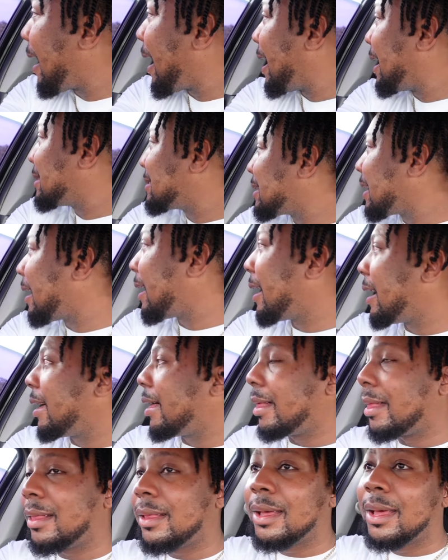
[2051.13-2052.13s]
as
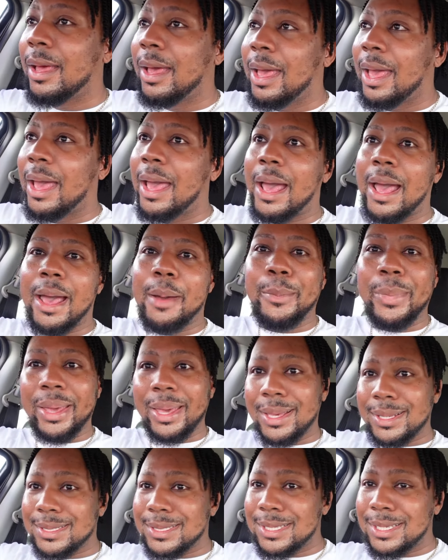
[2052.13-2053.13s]
hell, and my
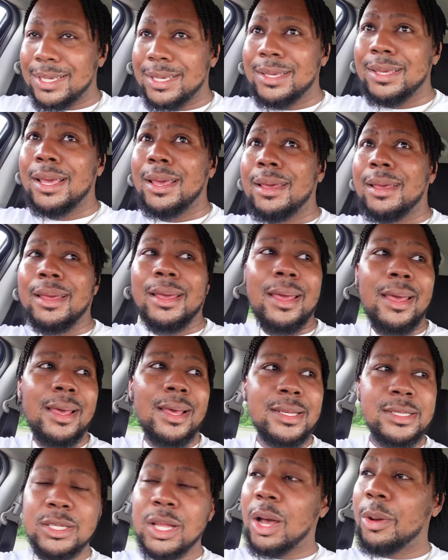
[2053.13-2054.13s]
AC
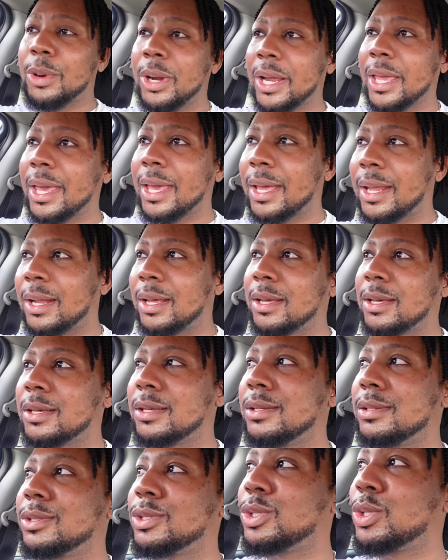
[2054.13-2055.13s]
is not working.
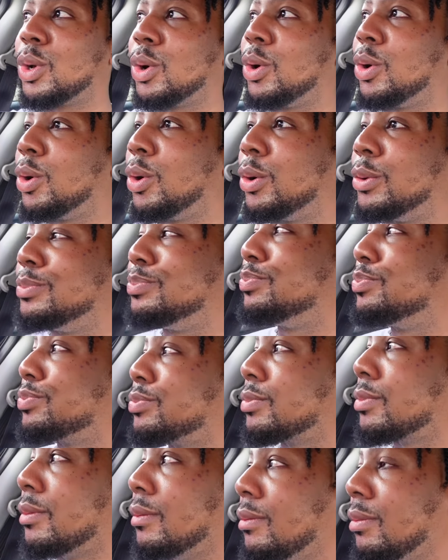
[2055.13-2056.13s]
So
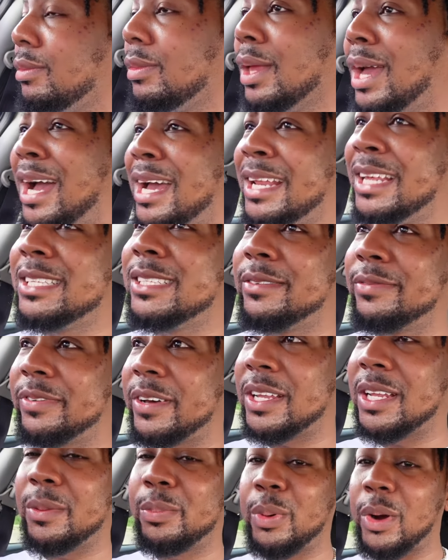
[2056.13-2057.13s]
I need to
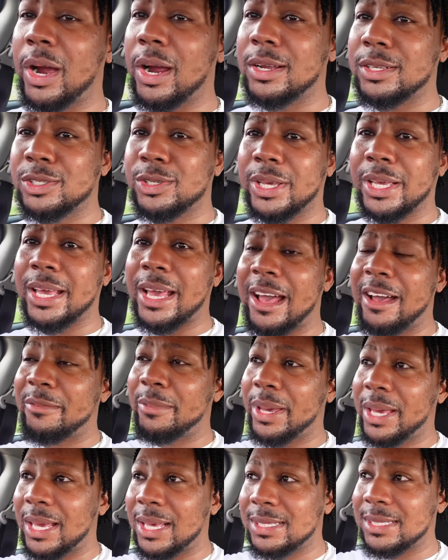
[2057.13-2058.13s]
find the part so I can have
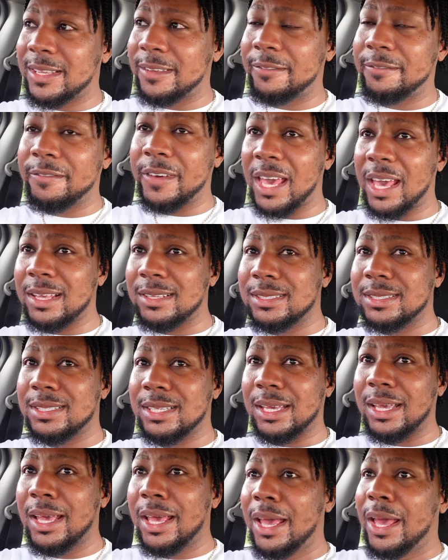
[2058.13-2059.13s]
my AC
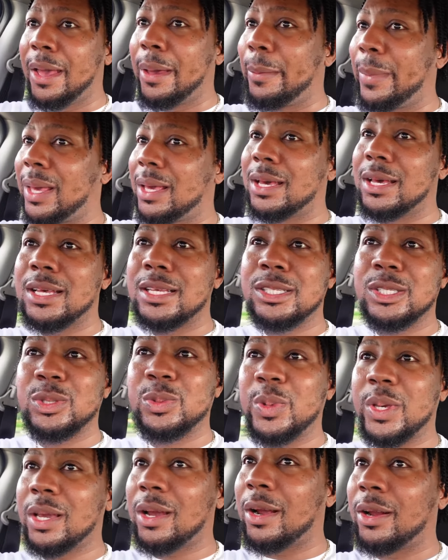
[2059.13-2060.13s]
fixed, because
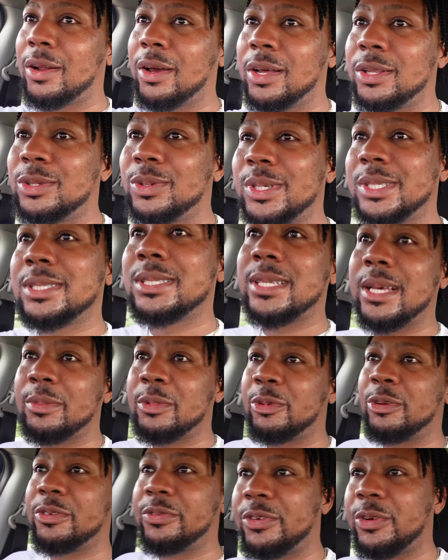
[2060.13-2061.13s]
we are not doing
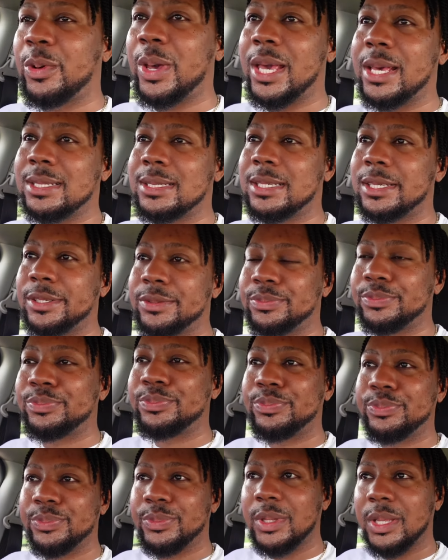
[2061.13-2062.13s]
summer with full AC.
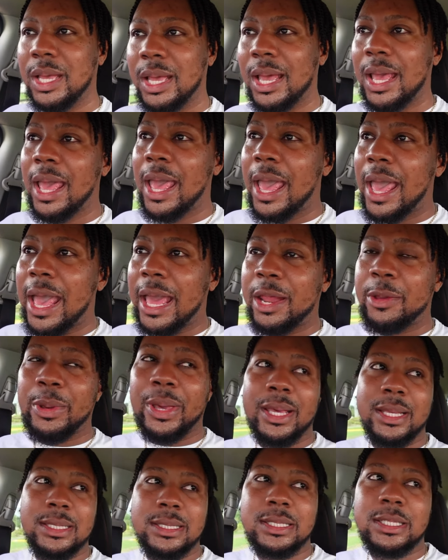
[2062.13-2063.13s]

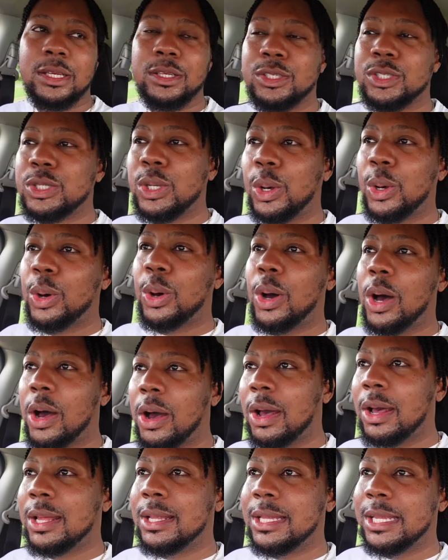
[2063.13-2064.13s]
Anyways, so
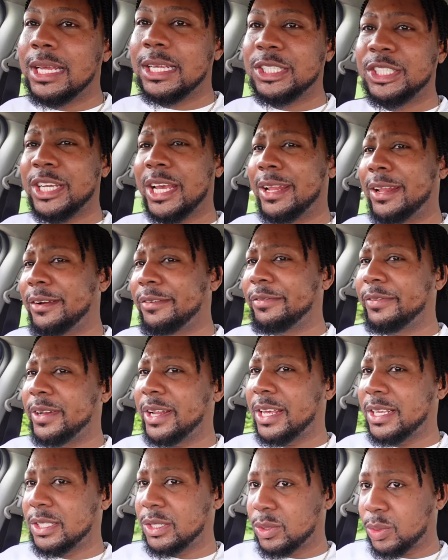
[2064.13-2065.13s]
on the agenda for
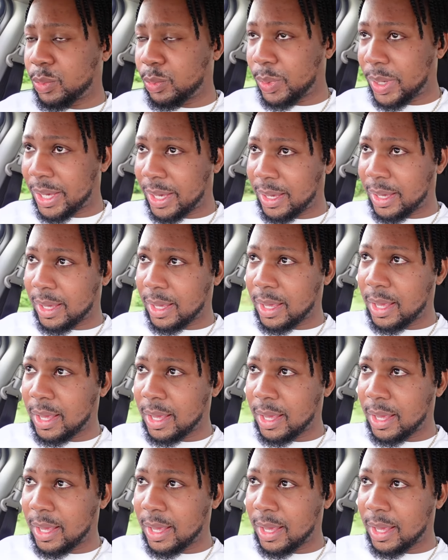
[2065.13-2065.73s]
this week